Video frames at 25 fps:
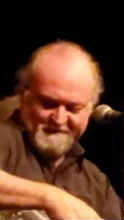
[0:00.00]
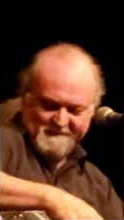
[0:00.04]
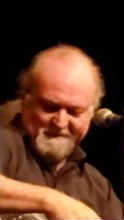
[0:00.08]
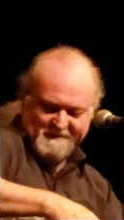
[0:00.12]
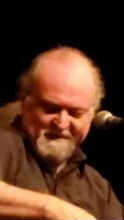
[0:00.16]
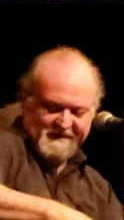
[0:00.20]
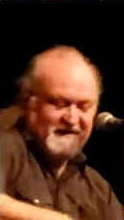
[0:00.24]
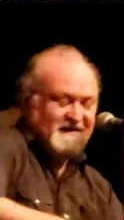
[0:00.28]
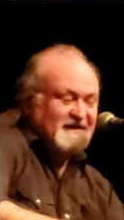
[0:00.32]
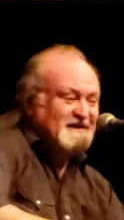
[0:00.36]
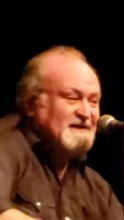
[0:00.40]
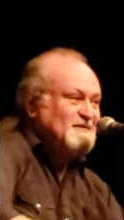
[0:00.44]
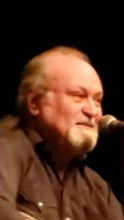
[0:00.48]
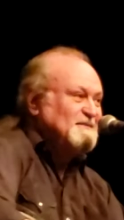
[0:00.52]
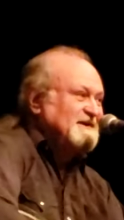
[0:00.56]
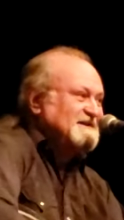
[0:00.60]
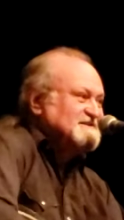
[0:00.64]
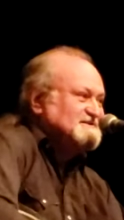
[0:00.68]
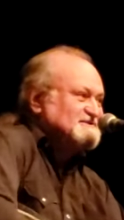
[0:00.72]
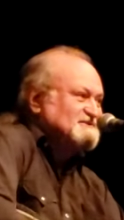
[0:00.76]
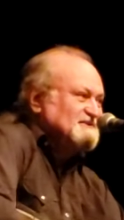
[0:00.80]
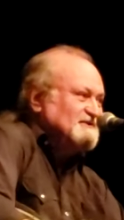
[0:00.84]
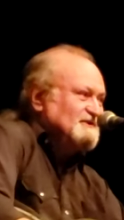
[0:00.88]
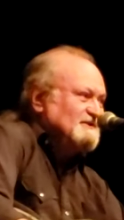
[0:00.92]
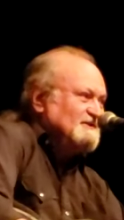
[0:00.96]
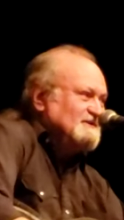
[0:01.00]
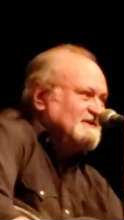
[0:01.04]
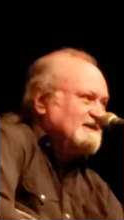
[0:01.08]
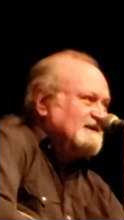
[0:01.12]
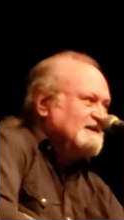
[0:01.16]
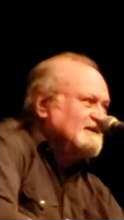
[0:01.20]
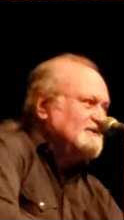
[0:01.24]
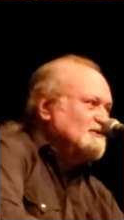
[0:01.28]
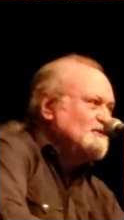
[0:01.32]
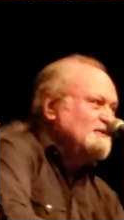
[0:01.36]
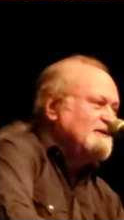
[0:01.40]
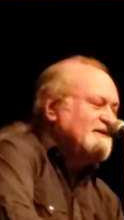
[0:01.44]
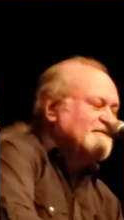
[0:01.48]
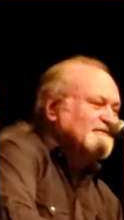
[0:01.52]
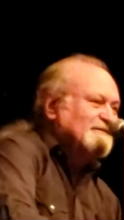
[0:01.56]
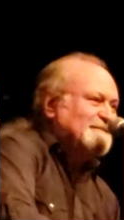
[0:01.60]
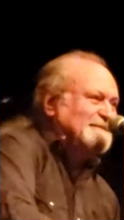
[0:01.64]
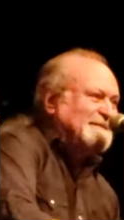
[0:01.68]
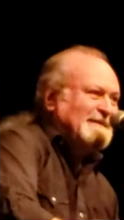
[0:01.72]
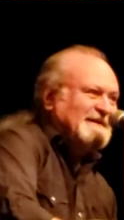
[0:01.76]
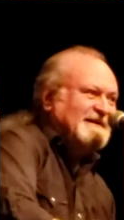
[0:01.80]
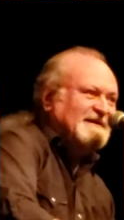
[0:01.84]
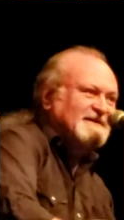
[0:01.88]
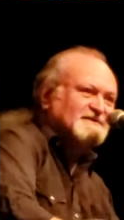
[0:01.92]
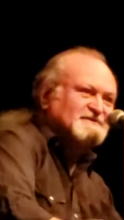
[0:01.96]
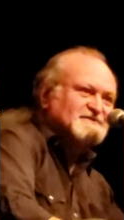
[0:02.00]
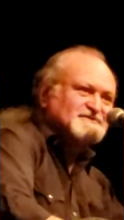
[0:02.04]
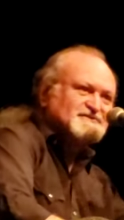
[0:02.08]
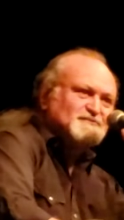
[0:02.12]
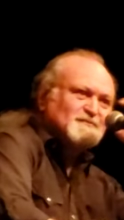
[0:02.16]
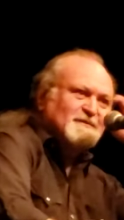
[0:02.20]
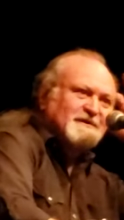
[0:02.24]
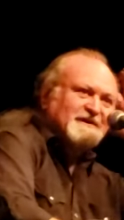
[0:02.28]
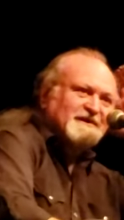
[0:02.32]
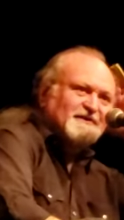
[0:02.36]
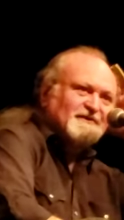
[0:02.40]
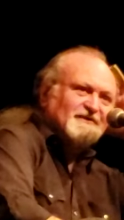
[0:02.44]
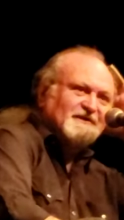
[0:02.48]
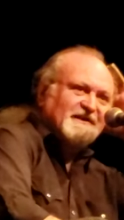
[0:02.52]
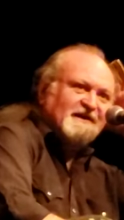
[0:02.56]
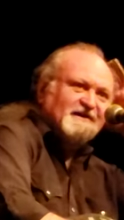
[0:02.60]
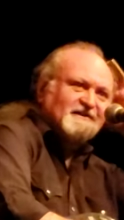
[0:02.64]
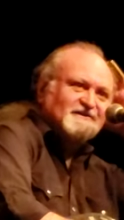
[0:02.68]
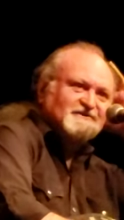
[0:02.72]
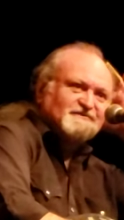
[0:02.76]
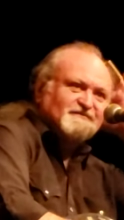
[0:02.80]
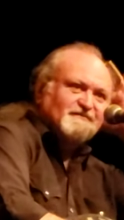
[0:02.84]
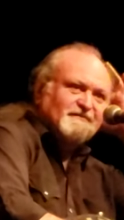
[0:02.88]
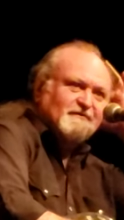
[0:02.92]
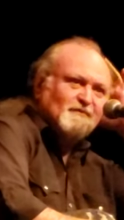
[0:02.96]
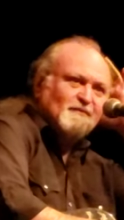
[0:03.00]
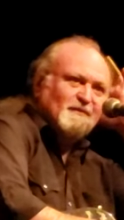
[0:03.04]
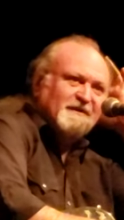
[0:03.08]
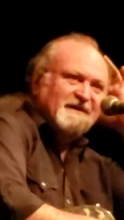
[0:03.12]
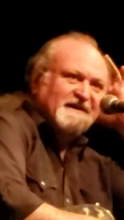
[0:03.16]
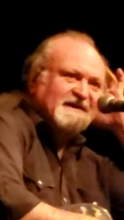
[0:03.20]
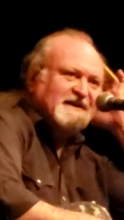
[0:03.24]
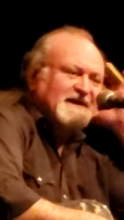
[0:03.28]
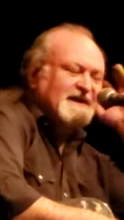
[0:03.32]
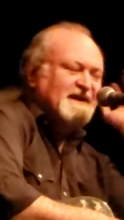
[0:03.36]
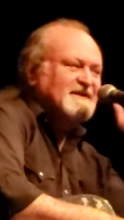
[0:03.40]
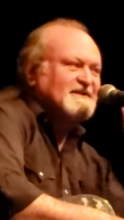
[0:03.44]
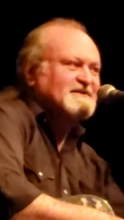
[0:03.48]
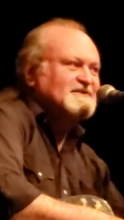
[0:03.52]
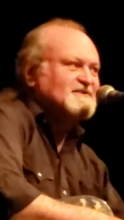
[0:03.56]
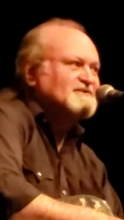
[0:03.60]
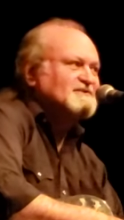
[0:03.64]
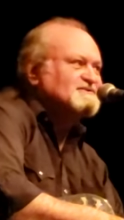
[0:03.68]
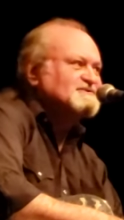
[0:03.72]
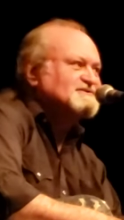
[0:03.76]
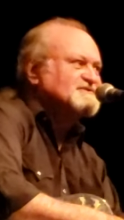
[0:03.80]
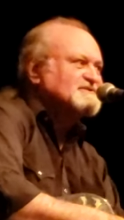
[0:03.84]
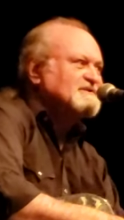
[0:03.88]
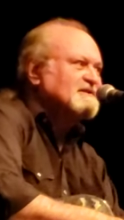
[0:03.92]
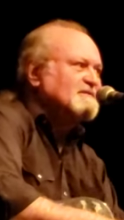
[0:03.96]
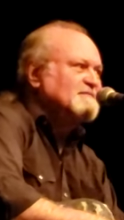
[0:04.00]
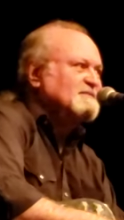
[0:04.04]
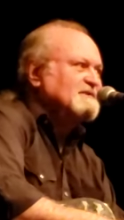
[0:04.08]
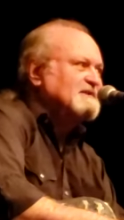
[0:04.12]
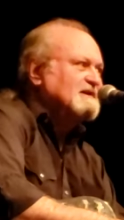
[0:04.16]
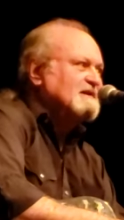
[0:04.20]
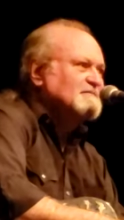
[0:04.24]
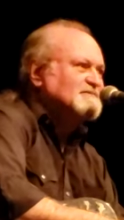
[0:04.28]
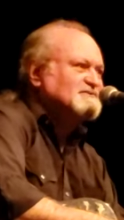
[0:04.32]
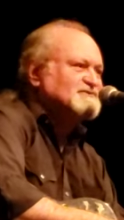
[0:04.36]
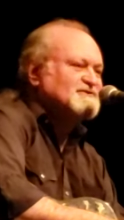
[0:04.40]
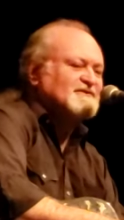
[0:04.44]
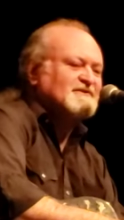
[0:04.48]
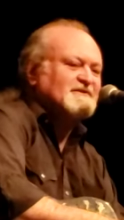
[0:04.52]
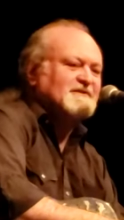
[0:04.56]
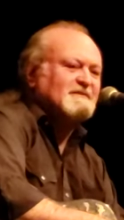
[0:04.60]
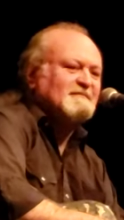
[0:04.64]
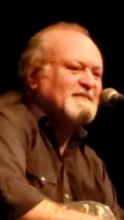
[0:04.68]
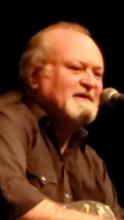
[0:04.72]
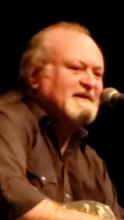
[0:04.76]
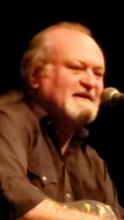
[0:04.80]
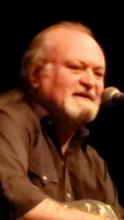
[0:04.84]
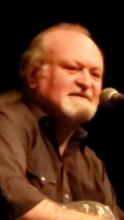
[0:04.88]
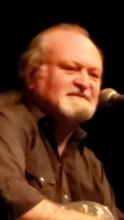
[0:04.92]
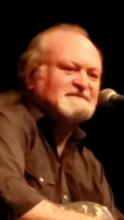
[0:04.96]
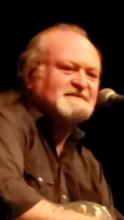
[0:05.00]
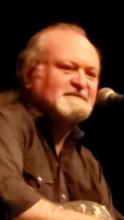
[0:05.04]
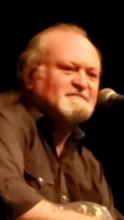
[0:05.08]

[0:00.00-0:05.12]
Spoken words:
But anyway, so whoever played at the Swinger Lounge for a week had to do something that I'm sure the bands,